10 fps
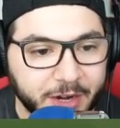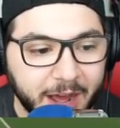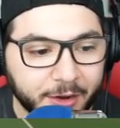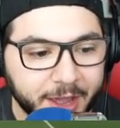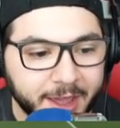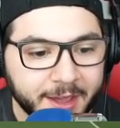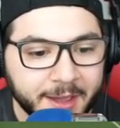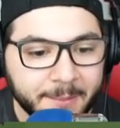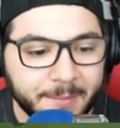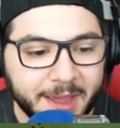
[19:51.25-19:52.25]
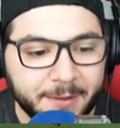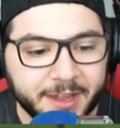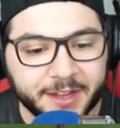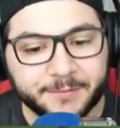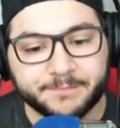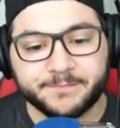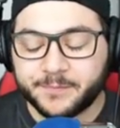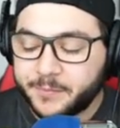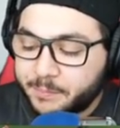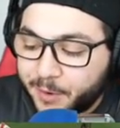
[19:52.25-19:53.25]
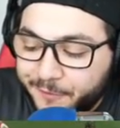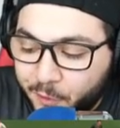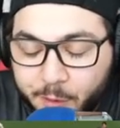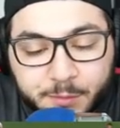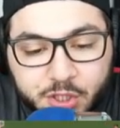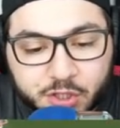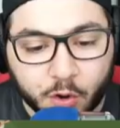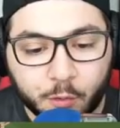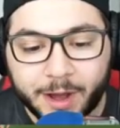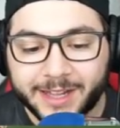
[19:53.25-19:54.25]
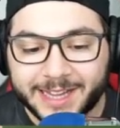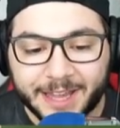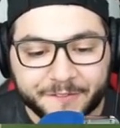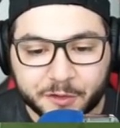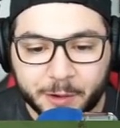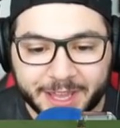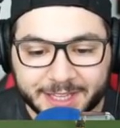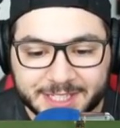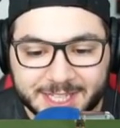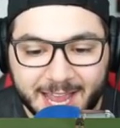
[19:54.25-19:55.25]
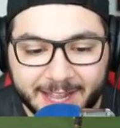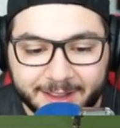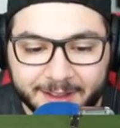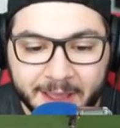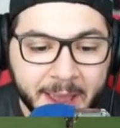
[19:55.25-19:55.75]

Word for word: And Auge maybe can perform so well at left wing instead.